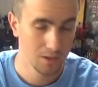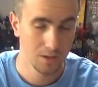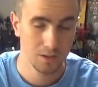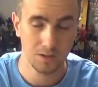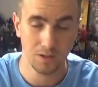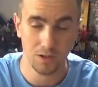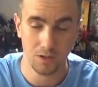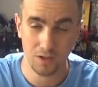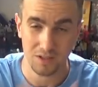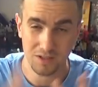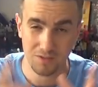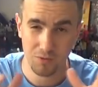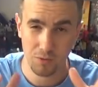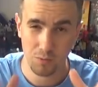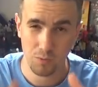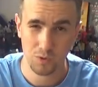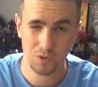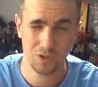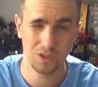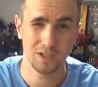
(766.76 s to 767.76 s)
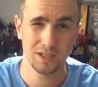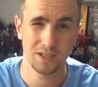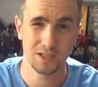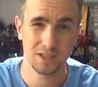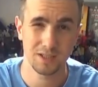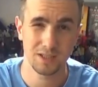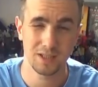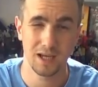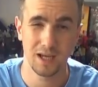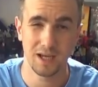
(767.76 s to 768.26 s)
So guys, if you're watching
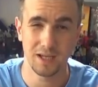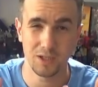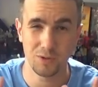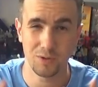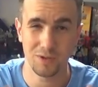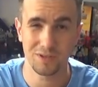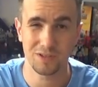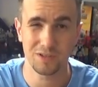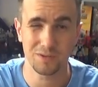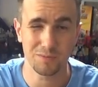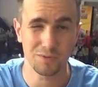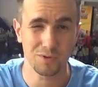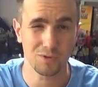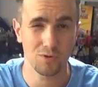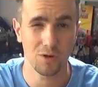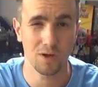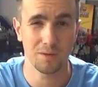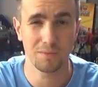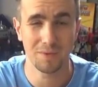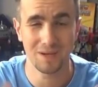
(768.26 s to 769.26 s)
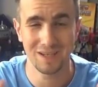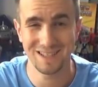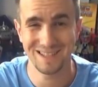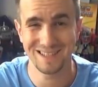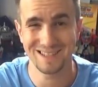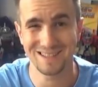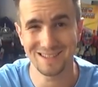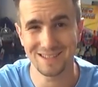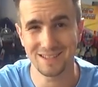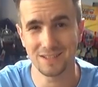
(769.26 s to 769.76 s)
this and you ain't subscribed,
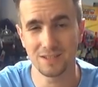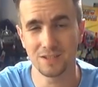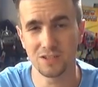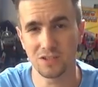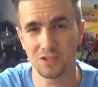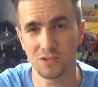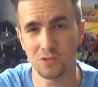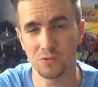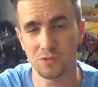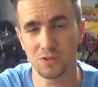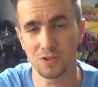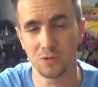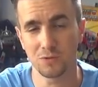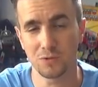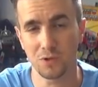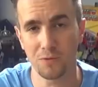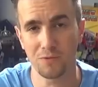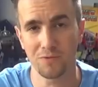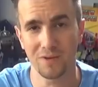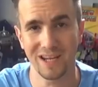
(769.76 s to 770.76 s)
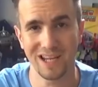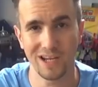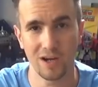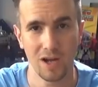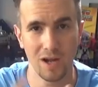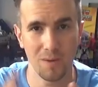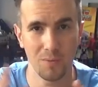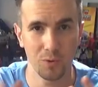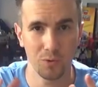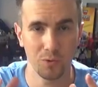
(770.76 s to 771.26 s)
please consider to do so. Don't forget,
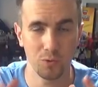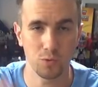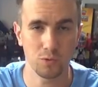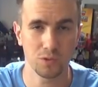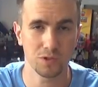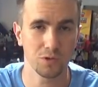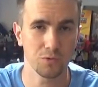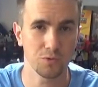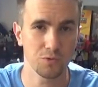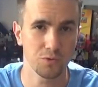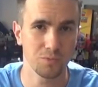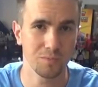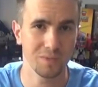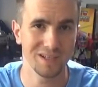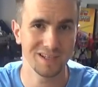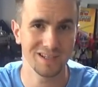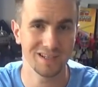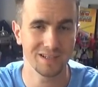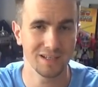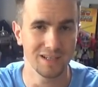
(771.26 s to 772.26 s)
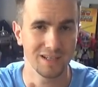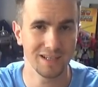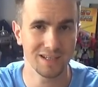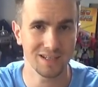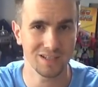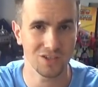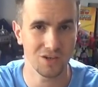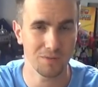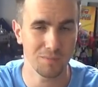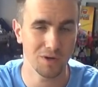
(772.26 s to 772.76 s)
I am on all social media. The
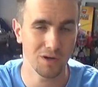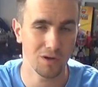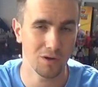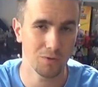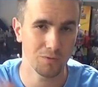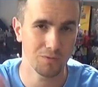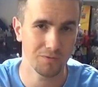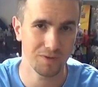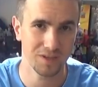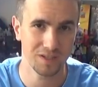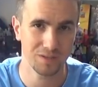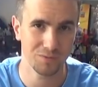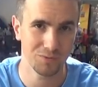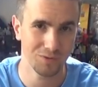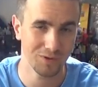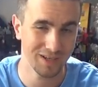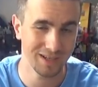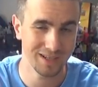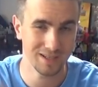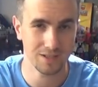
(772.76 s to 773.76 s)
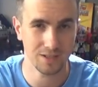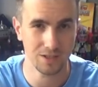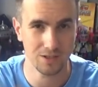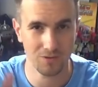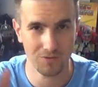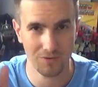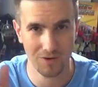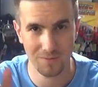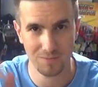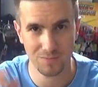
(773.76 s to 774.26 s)
links are below: Facebook,
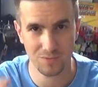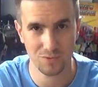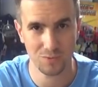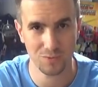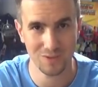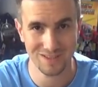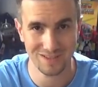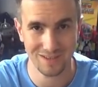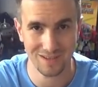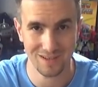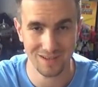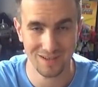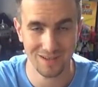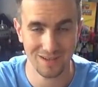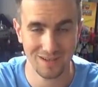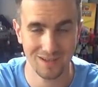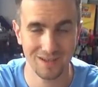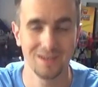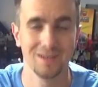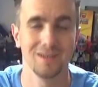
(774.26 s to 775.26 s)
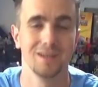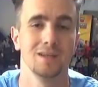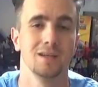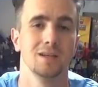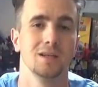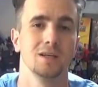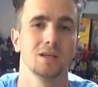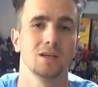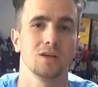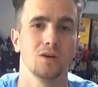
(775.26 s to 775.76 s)
Instagram, Twitter.
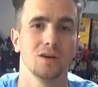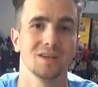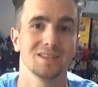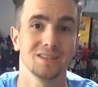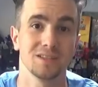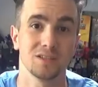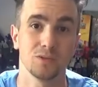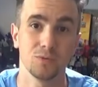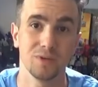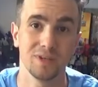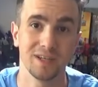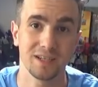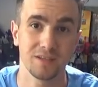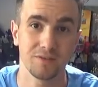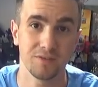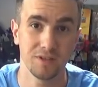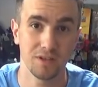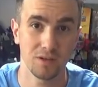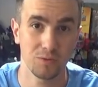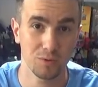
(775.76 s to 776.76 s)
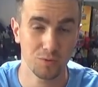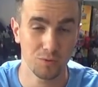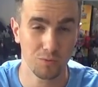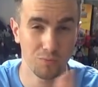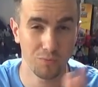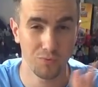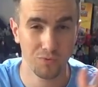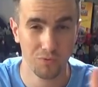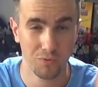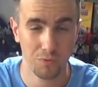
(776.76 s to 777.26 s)
Guys, until the next video, which
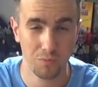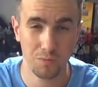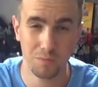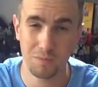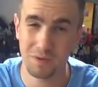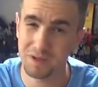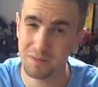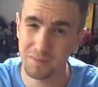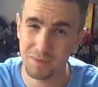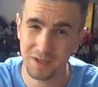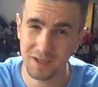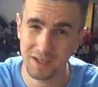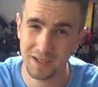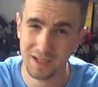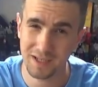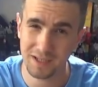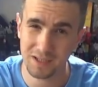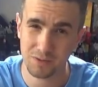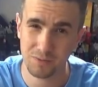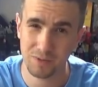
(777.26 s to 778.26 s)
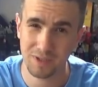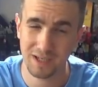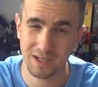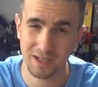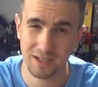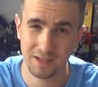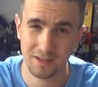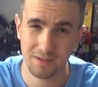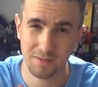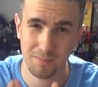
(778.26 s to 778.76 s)
will probably be next
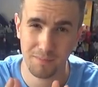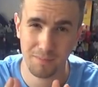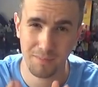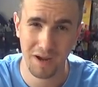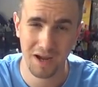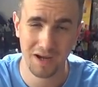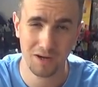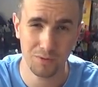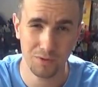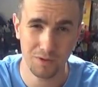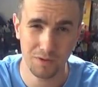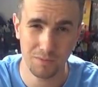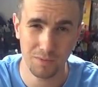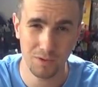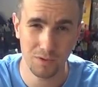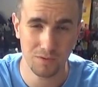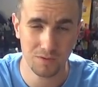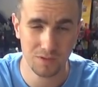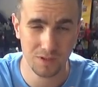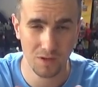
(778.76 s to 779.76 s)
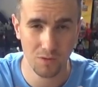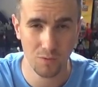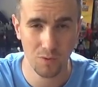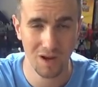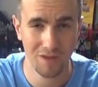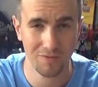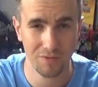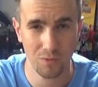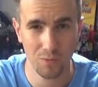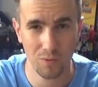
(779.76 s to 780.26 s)
weekend, back with a boot, so we'll
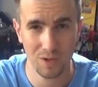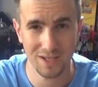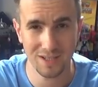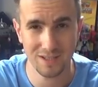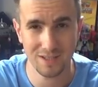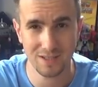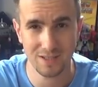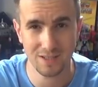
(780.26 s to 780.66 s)
have to wait and